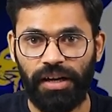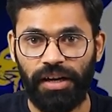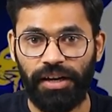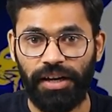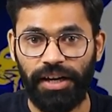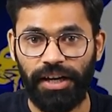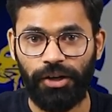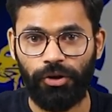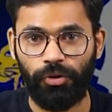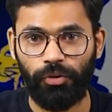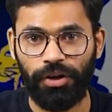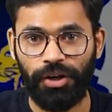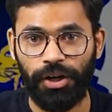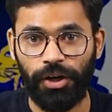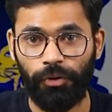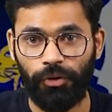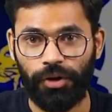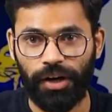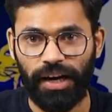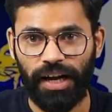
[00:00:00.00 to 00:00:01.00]
need to
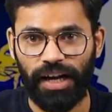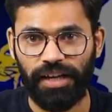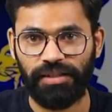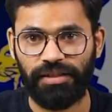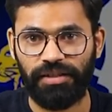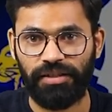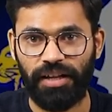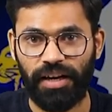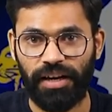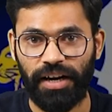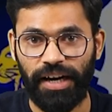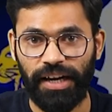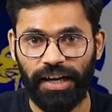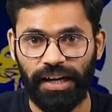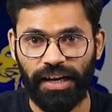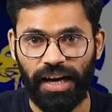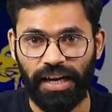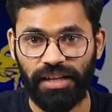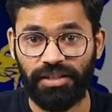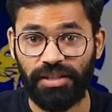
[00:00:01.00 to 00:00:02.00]
neutralize the
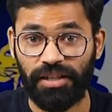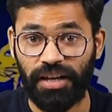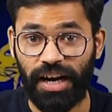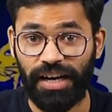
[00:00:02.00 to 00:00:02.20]
radicalized